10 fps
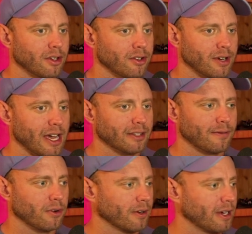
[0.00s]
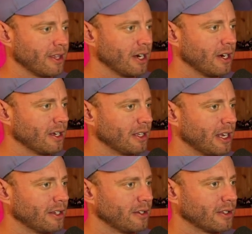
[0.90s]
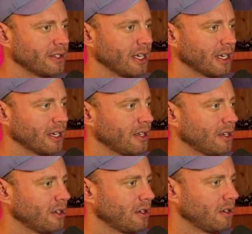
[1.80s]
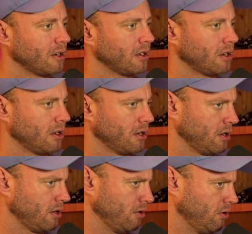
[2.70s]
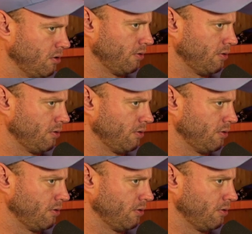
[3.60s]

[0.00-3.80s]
track the foreground there and let it do its thing. Ooh.